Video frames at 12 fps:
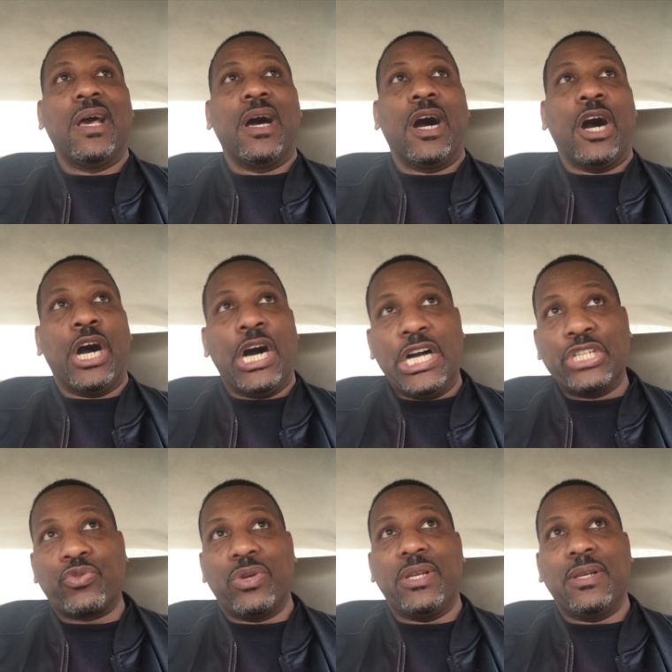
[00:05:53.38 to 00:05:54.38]

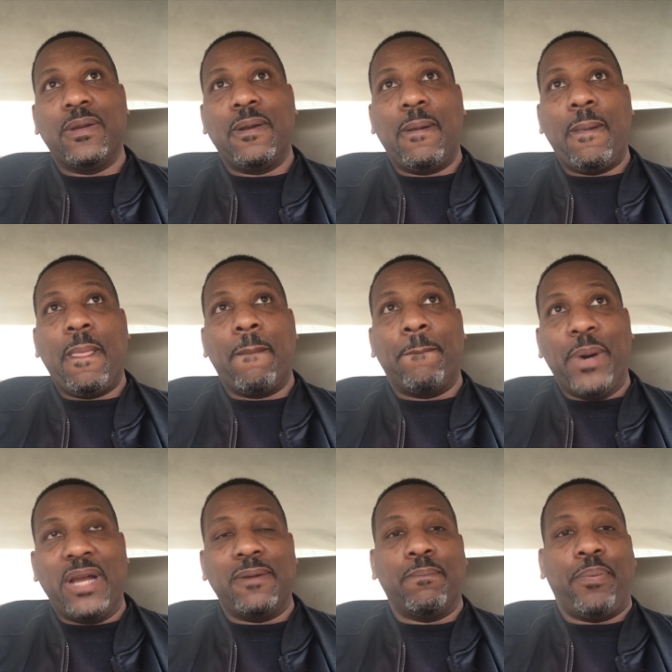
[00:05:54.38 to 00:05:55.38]
100
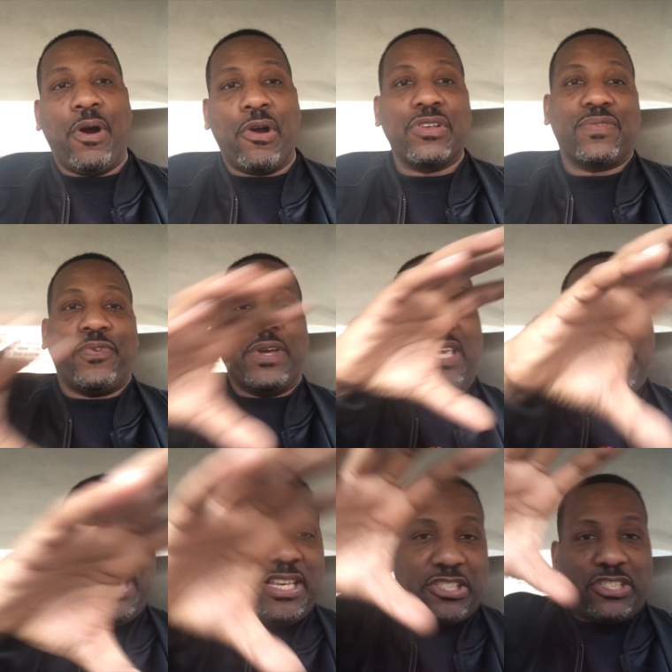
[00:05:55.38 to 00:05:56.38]
button parts for
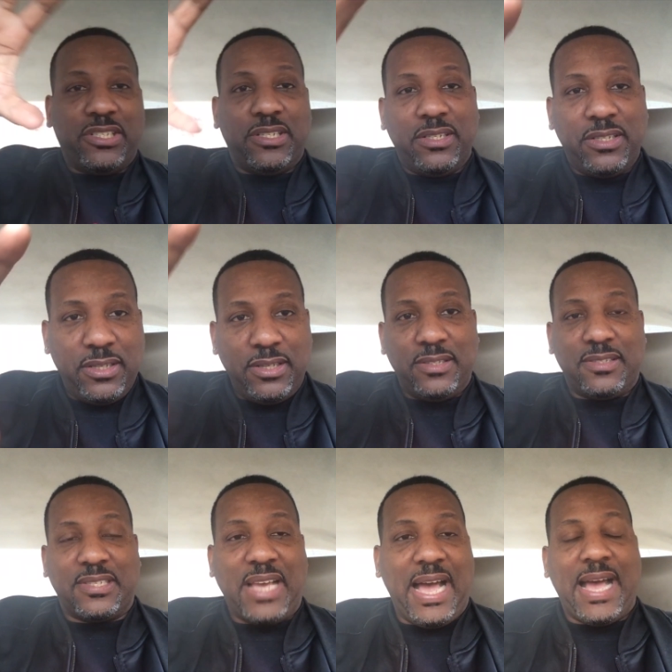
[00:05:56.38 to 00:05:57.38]
each
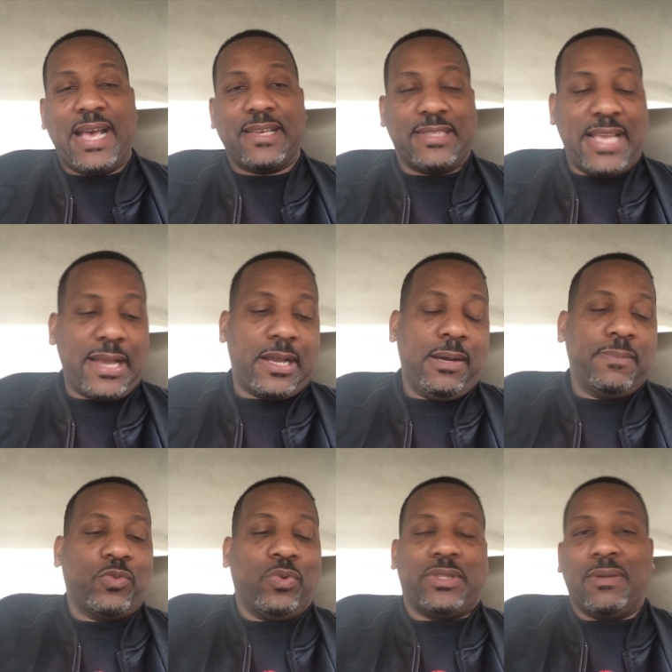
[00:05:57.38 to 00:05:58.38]
size. That
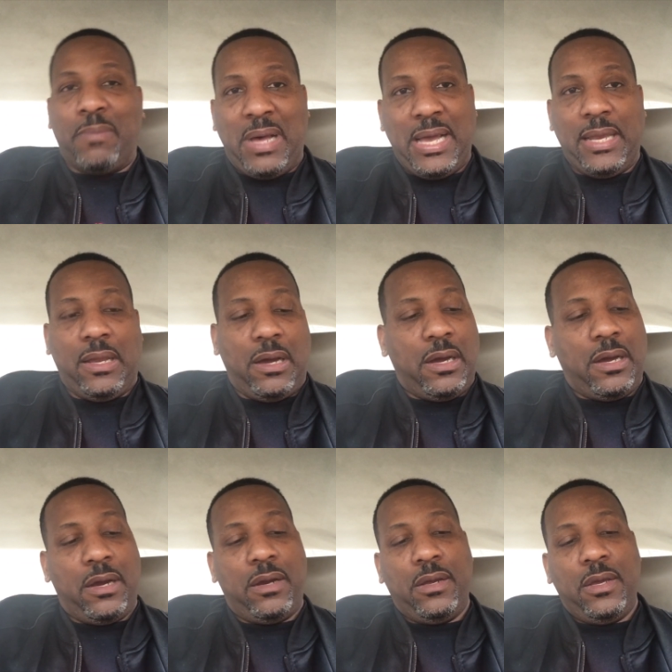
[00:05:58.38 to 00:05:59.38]
comes with the
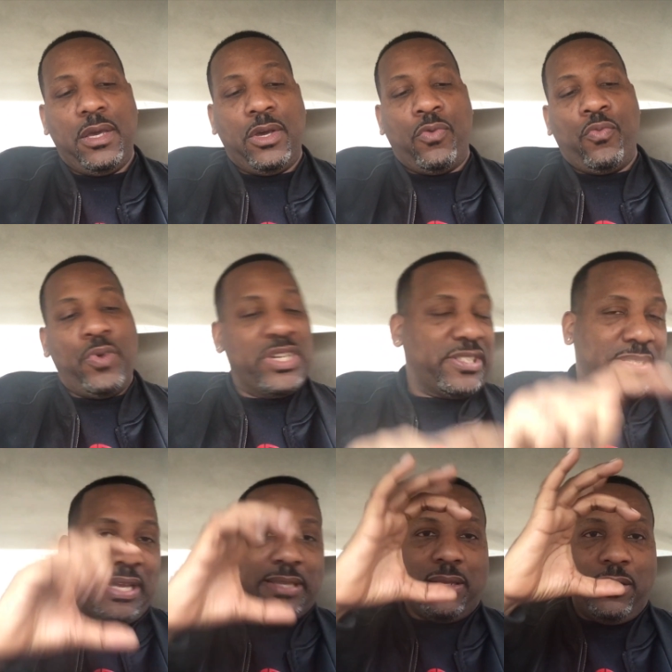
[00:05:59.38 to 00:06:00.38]
Mylar, which is
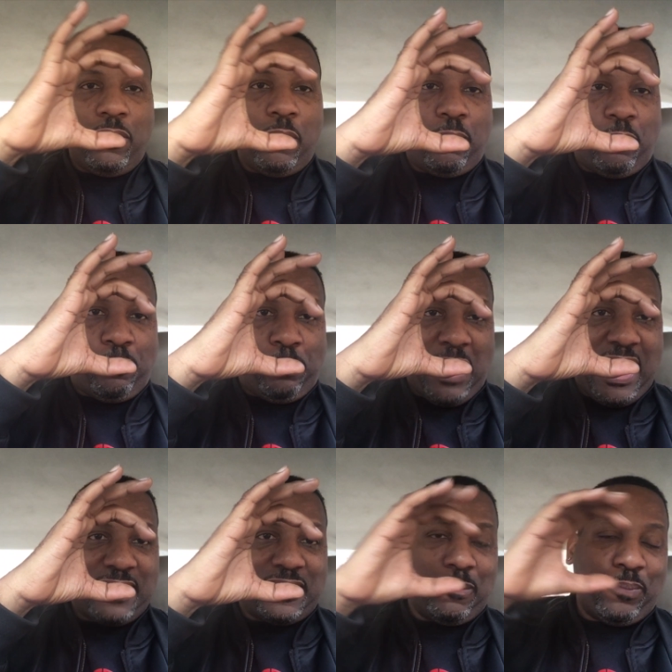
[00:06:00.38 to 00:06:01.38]
like the little
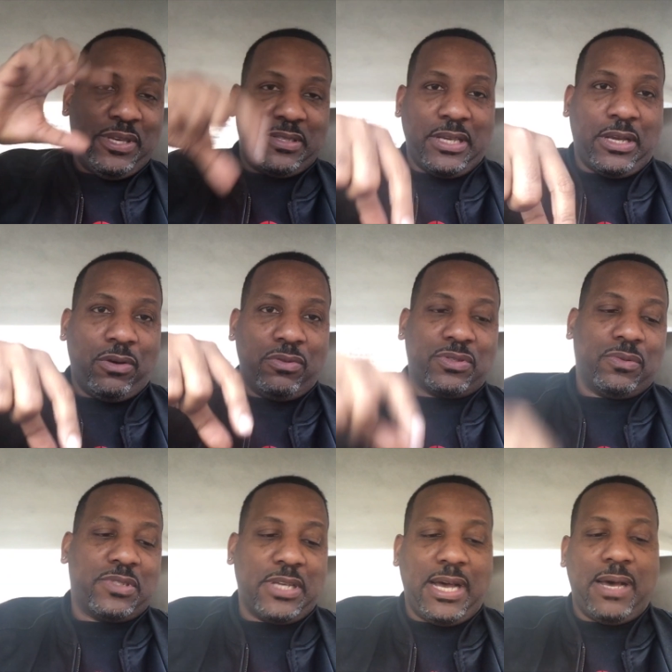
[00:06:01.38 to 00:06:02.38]
plastic piece that goes
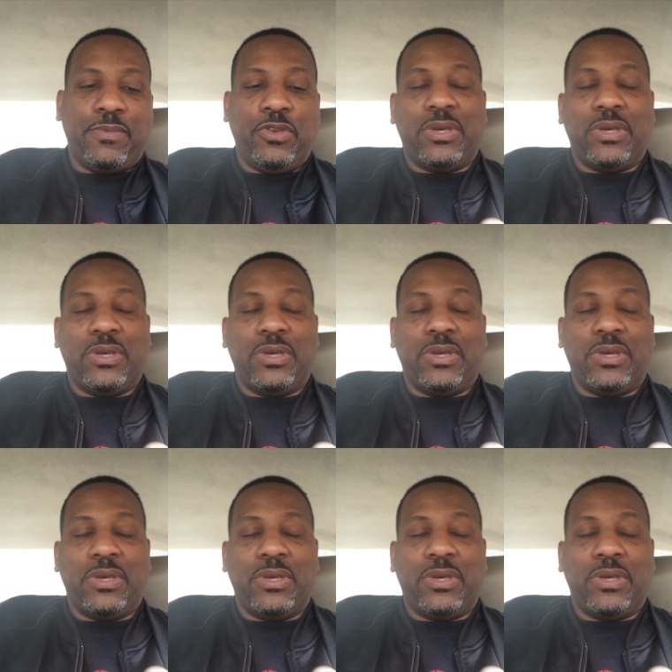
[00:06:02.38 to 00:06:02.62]
on top. You